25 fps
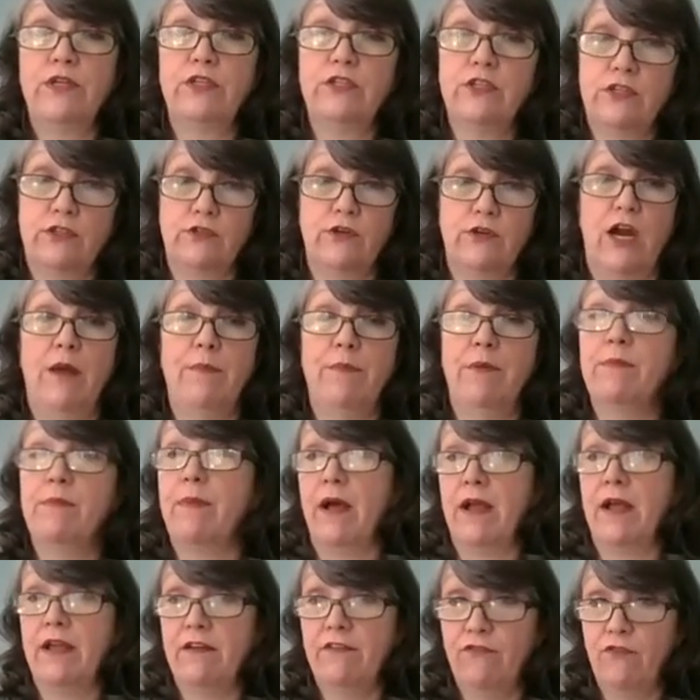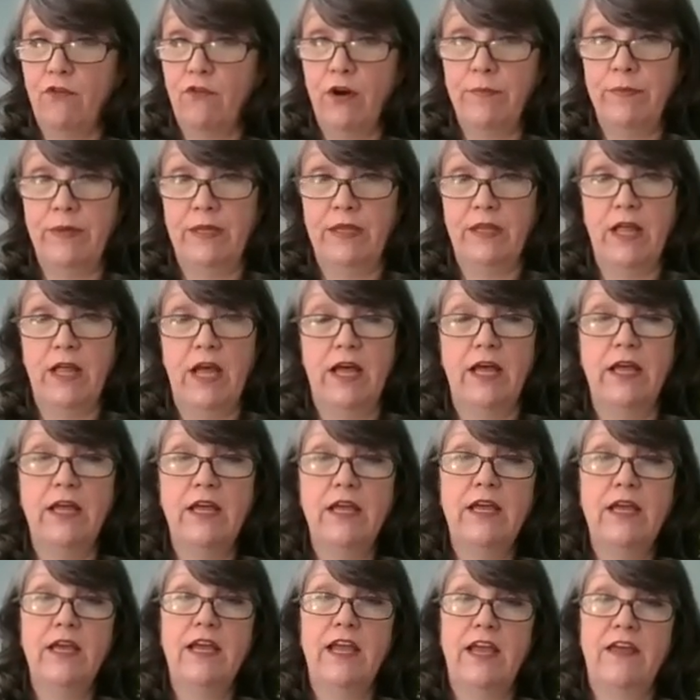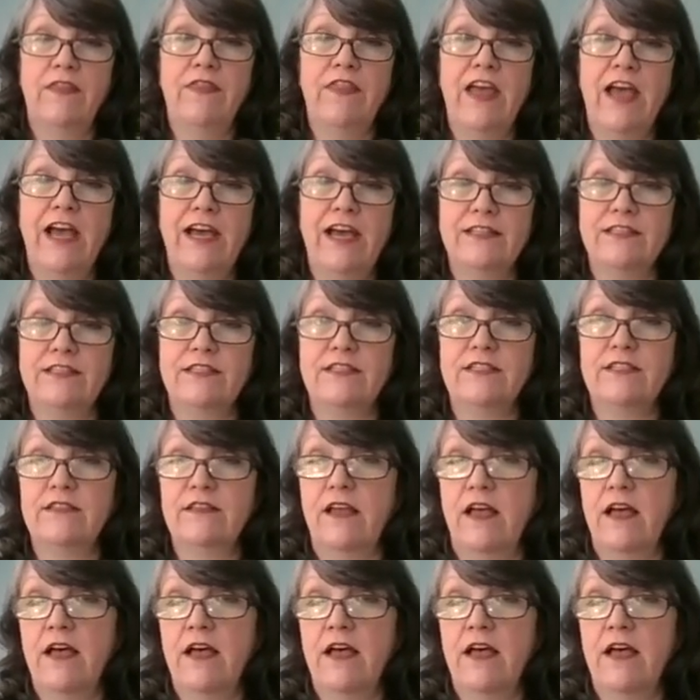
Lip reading: describe it by a formula, and that's